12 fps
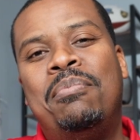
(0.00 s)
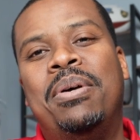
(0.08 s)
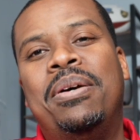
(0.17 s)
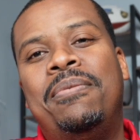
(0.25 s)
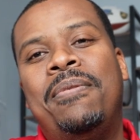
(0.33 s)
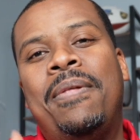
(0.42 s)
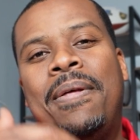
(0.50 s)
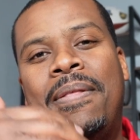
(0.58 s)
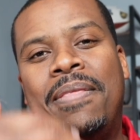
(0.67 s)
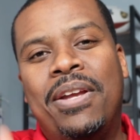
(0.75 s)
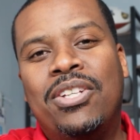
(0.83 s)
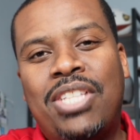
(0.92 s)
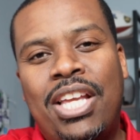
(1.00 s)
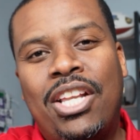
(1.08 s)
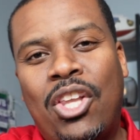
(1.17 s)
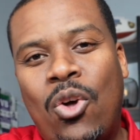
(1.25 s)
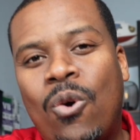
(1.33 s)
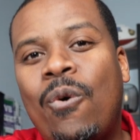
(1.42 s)
But there's a
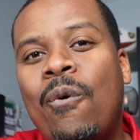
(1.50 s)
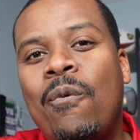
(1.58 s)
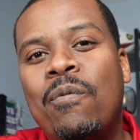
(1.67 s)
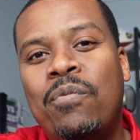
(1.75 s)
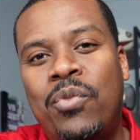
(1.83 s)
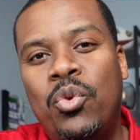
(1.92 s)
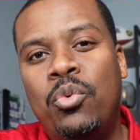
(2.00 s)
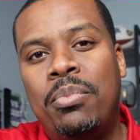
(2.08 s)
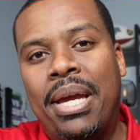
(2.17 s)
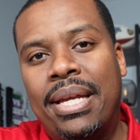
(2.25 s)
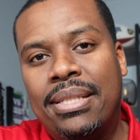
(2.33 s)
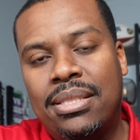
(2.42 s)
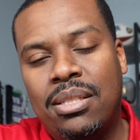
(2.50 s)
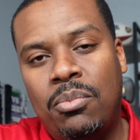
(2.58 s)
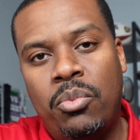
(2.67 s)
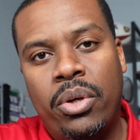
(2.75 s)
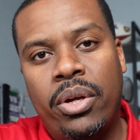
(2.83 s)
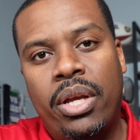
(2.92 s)
local food bank
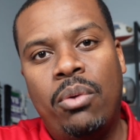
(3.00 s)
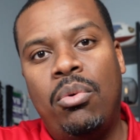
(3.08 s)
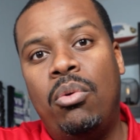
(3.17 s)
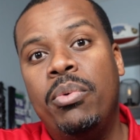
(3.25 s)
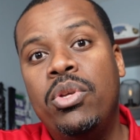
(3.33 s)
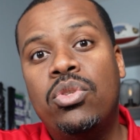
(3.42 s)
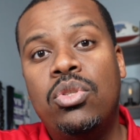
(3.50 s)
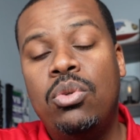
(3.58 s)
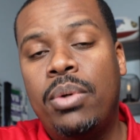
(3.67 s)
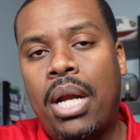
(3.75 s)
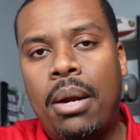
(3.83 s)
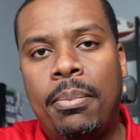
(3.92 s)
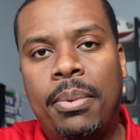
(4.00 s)
somewhere. And what we used to do with our